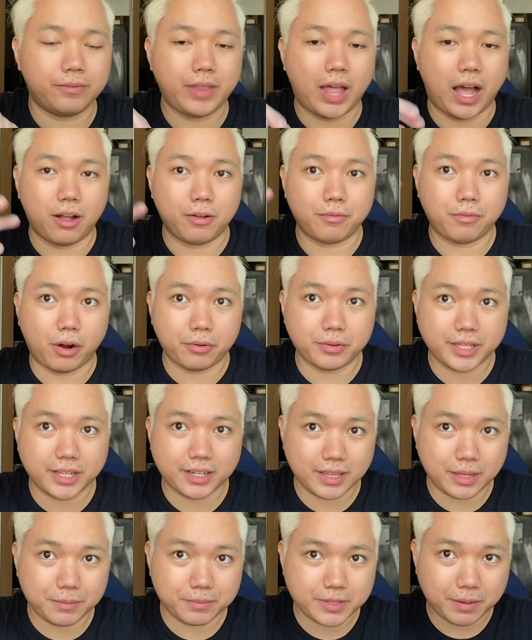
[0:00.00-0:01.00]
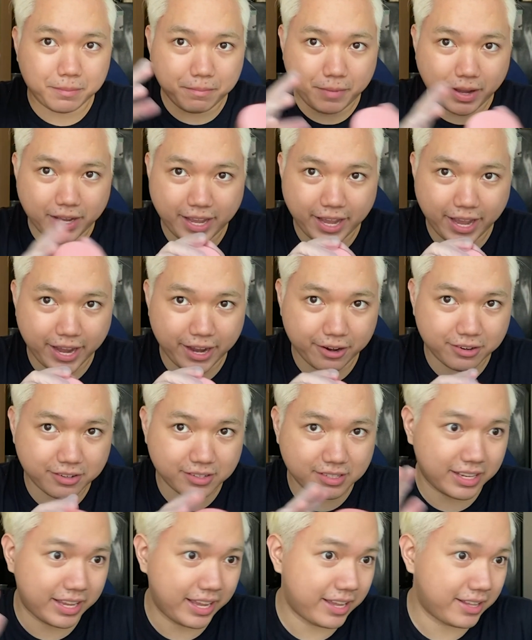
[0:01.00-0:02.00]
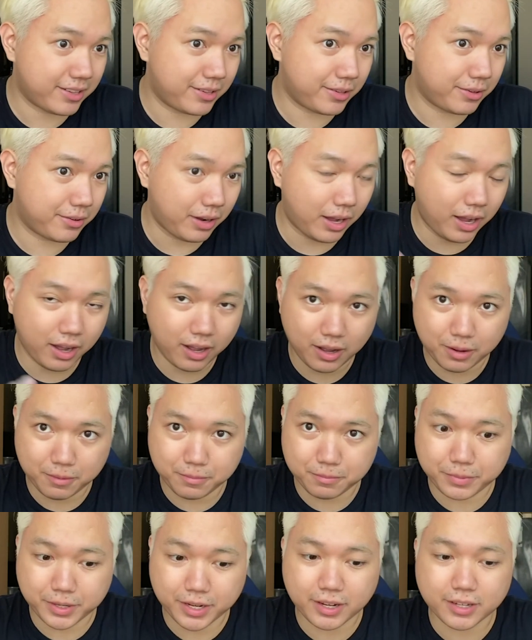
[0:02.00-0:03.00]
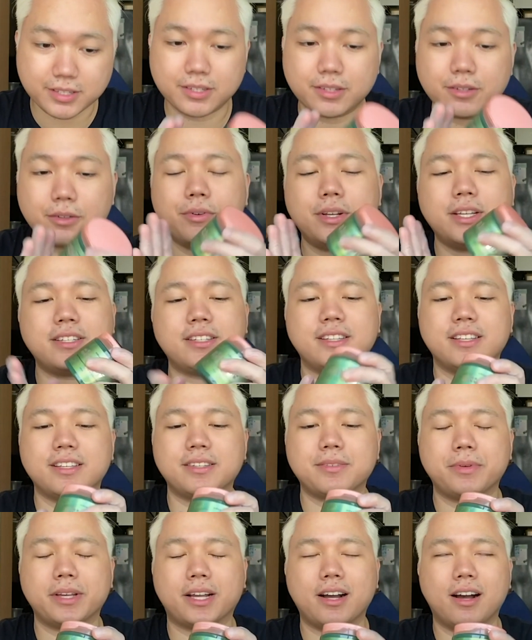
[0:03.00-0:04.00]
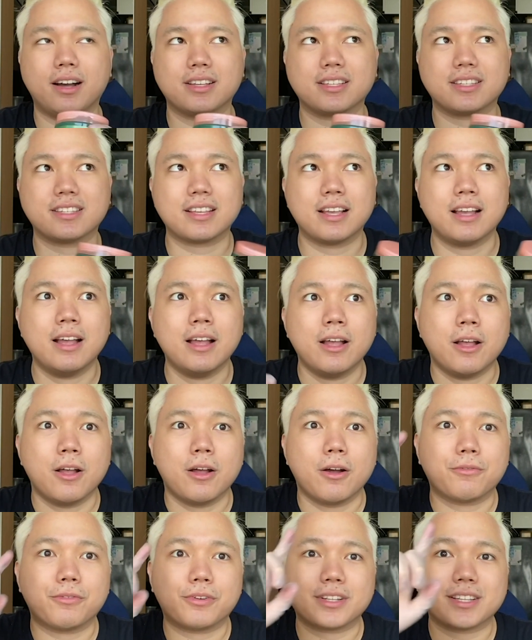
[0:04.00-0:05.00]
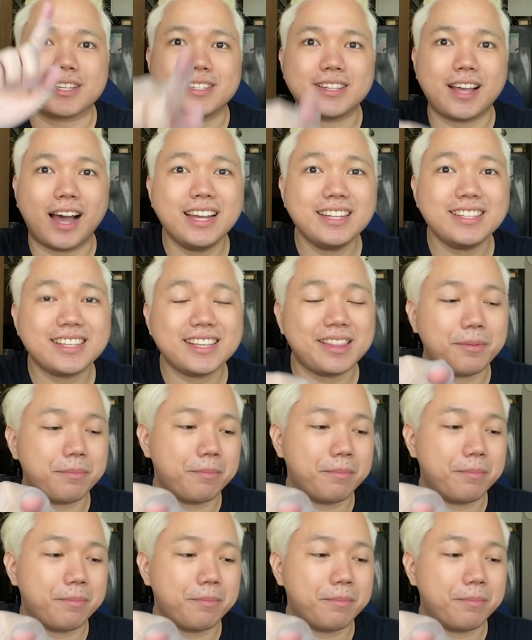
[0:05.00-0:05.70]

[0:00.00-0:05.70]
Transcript: Now I've already clipped up my hairs, and because the reason is because for the sides and the